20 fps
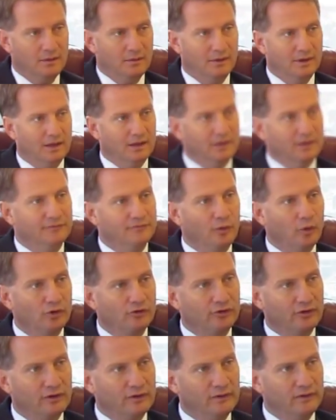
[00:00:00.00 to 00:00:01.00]
Well,
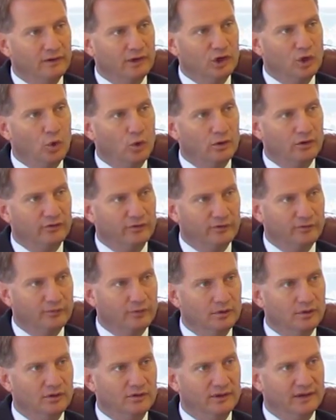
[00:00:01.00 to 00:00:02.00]
unfortunately, the courts have
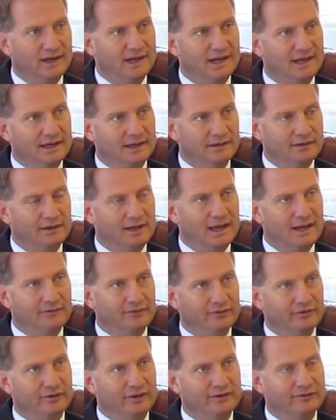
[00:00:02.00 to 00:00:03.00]
ruled that I can have
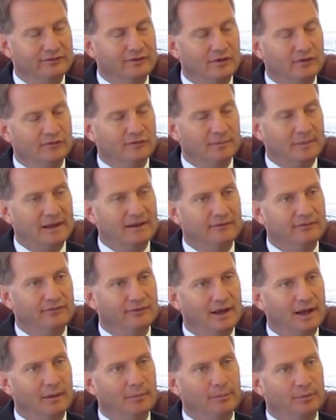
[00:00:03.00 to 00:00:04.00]
a say-so of about
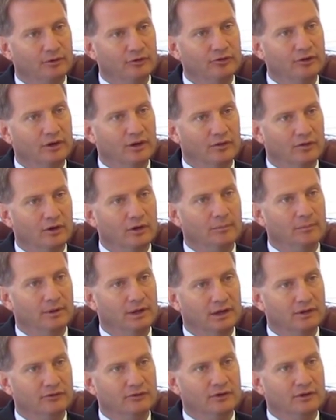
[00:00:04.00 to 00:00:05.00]
five percent of their
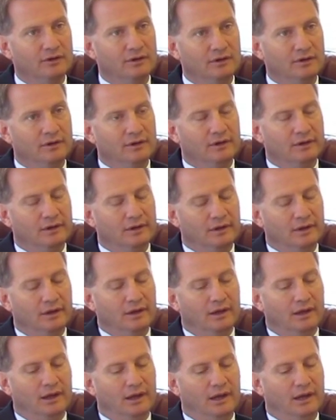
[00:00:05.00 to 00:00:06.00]
budget.
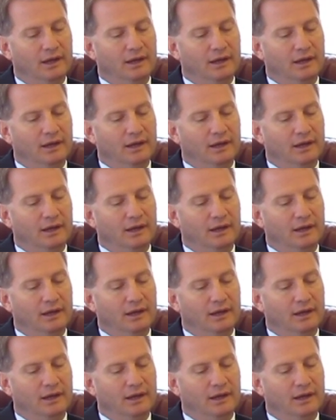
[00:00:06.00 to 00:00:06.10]
Mm-hmm.